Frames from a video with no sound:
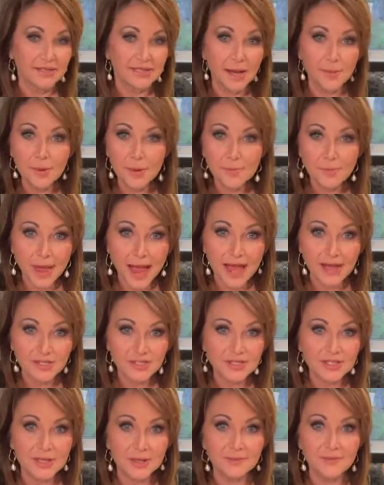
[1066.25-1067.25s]
double
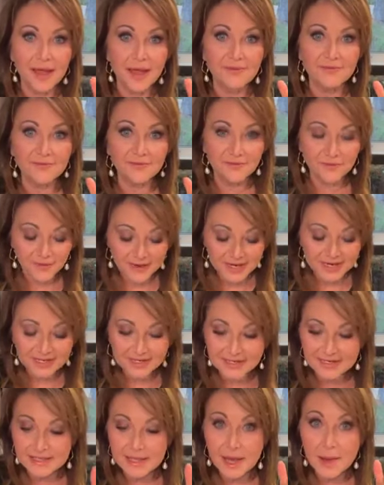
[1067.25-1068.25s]
batch them and
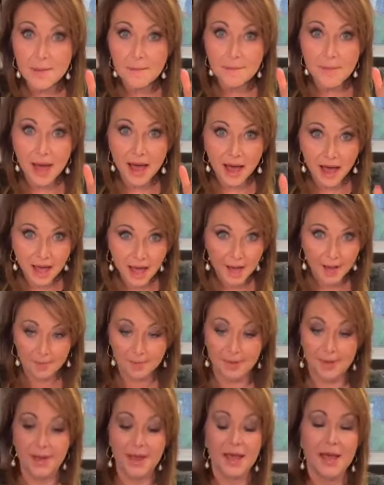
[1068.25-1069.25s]
freeze them
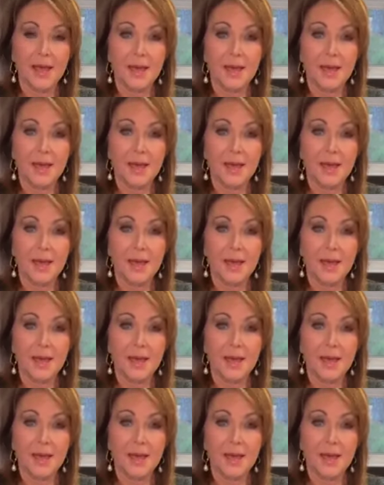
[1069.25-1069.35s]
up,